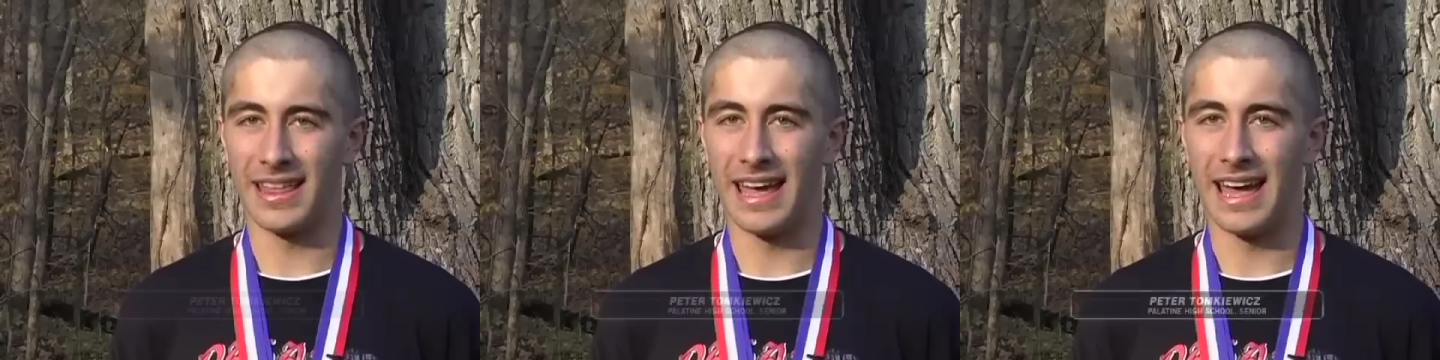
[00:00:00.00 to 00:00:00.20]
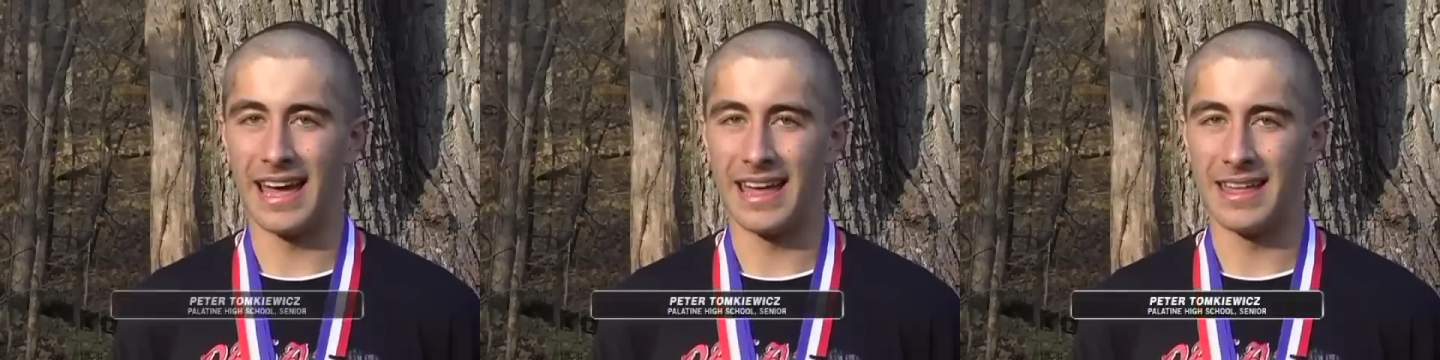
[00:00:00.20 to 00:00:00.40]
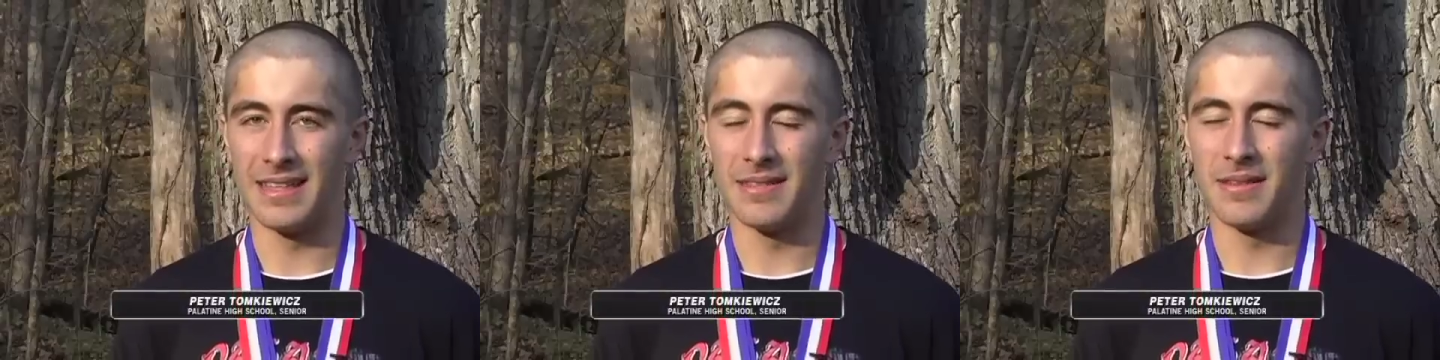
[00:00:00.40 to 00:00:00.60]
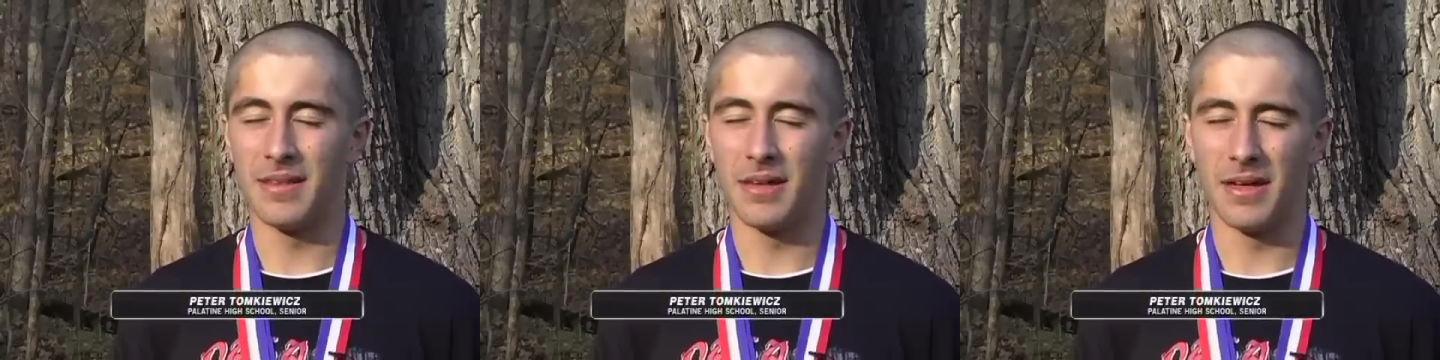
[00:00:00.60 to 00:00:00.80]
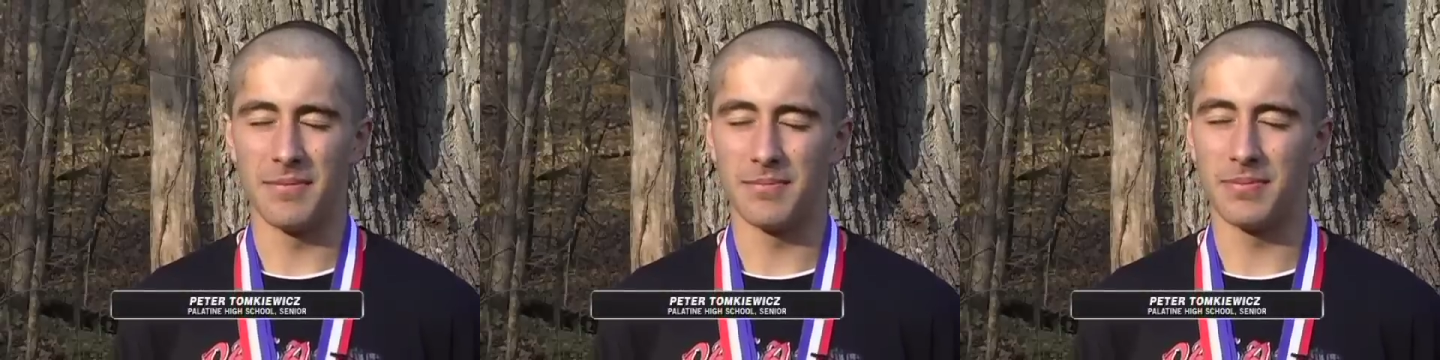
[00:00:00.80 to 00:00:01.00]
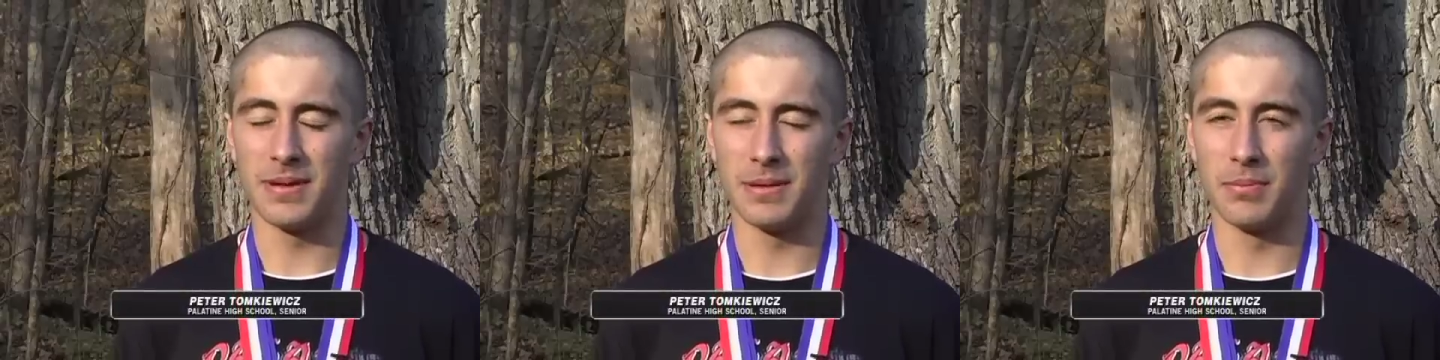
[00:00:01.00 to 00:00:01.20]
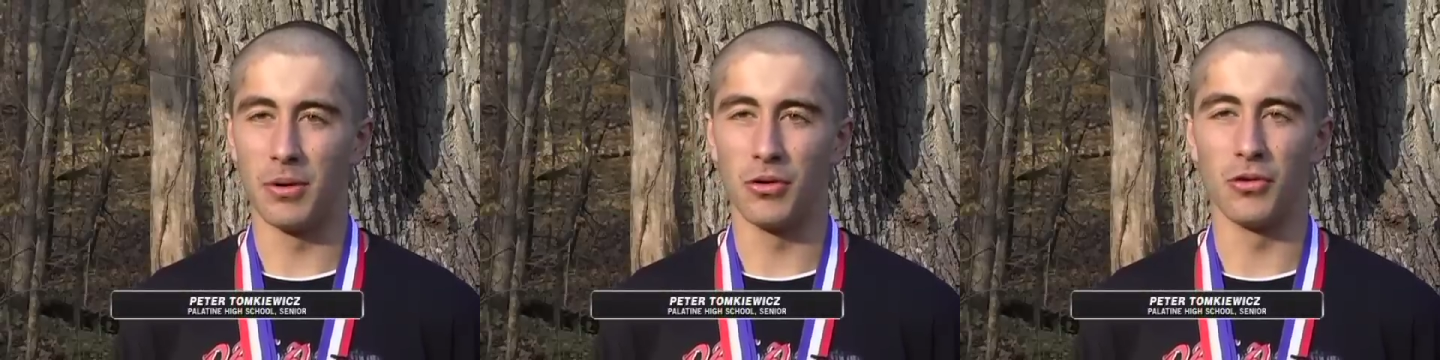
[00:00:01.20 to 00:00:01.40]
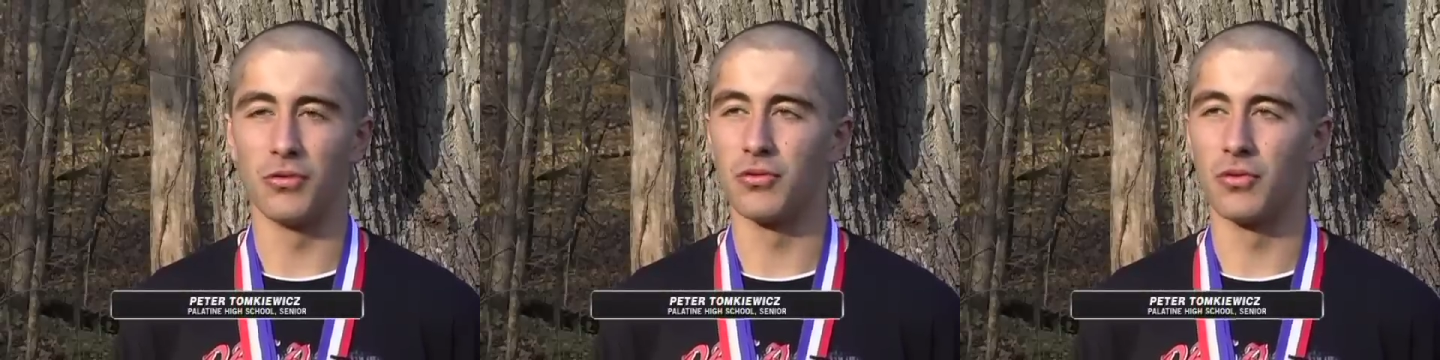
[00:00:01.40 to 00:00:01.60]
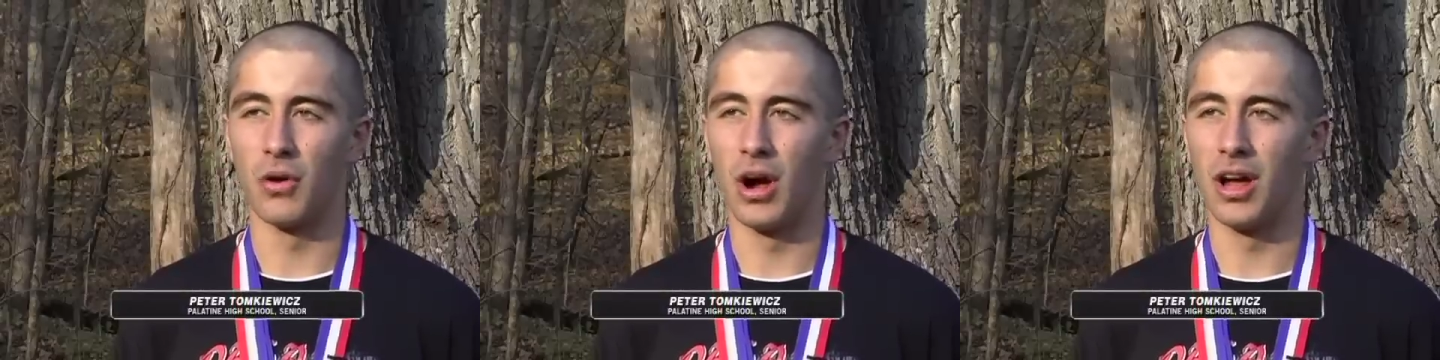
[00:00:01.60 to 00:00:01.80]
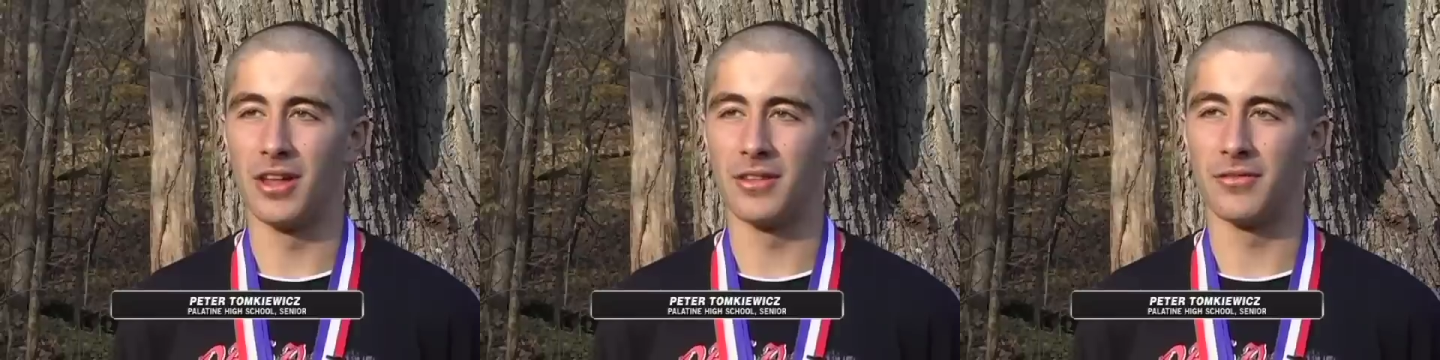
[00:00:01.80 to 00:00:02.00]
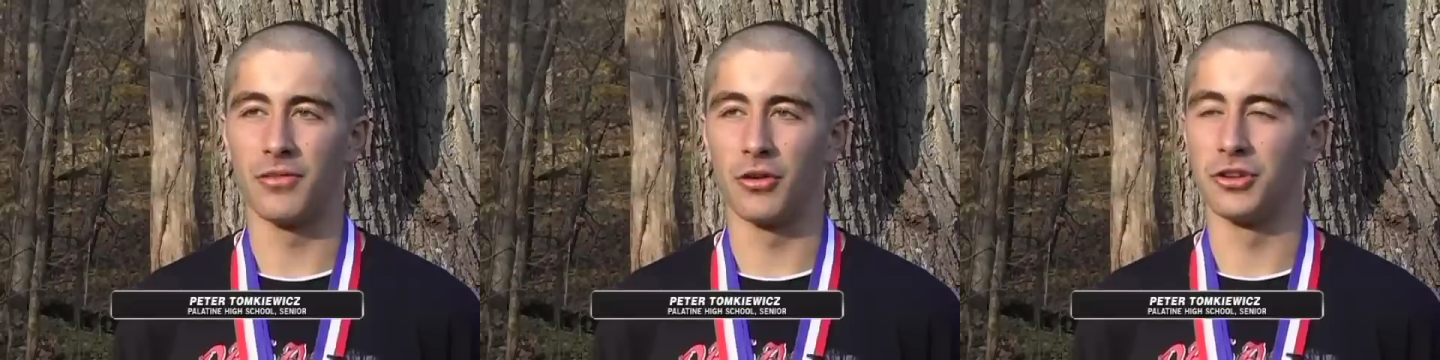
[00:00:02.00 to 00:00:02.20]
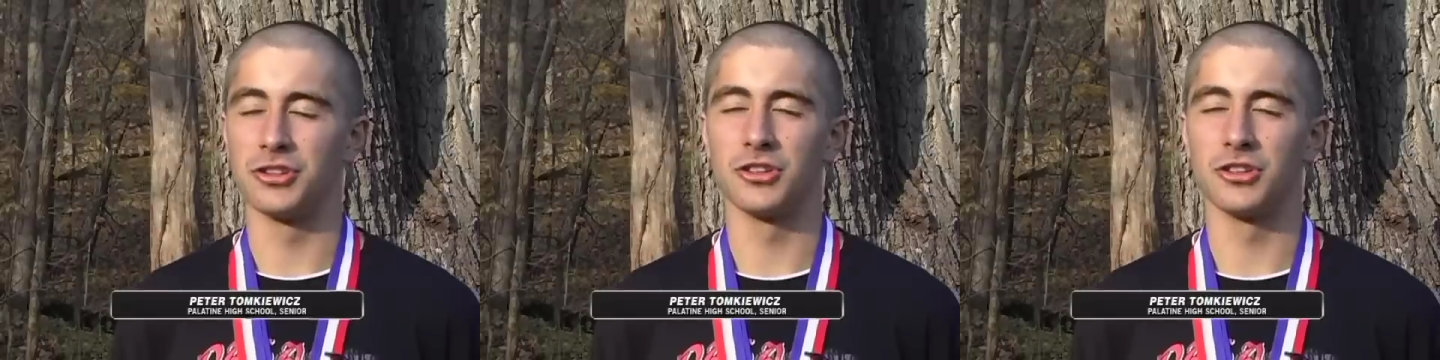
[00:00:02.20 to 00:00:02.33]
that people who've run for